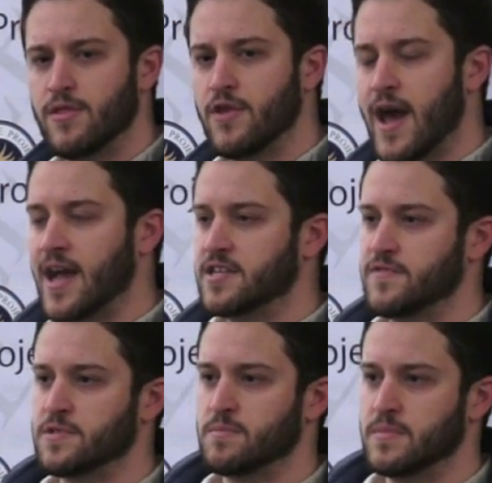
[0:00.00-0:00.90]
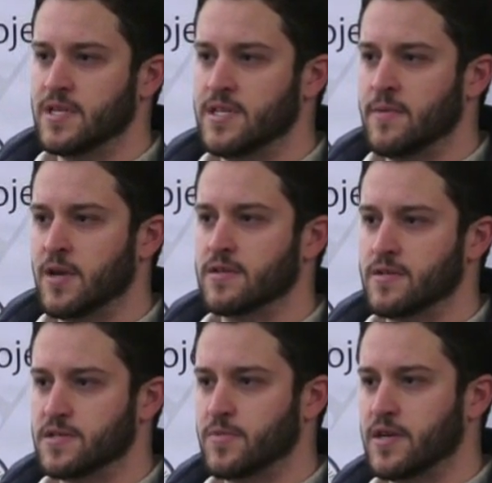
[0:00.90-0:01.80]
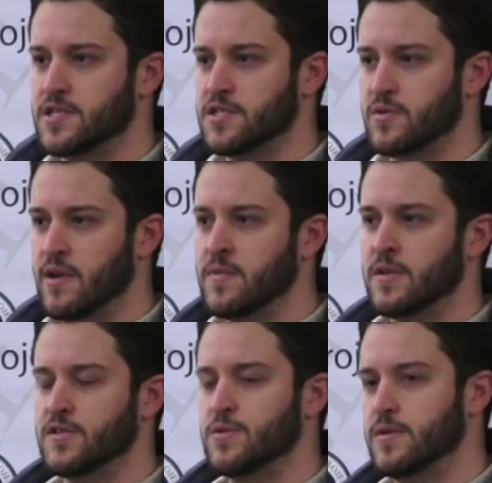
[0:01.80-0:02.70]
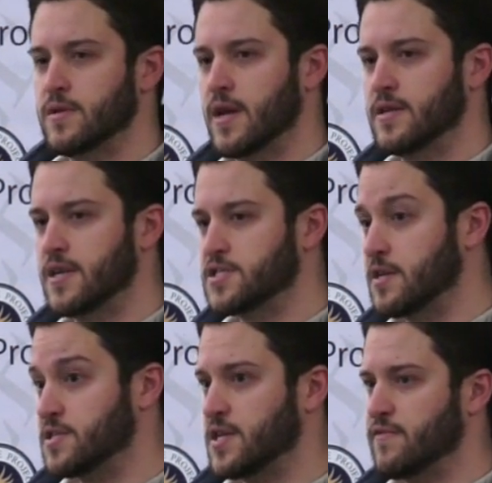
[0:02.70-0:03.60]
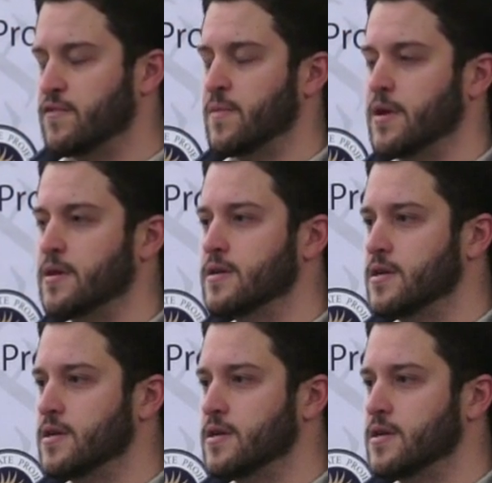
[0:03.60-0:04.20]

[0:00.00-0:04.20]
the activism endemic to this process or imminent to it, I guess I'll save for my,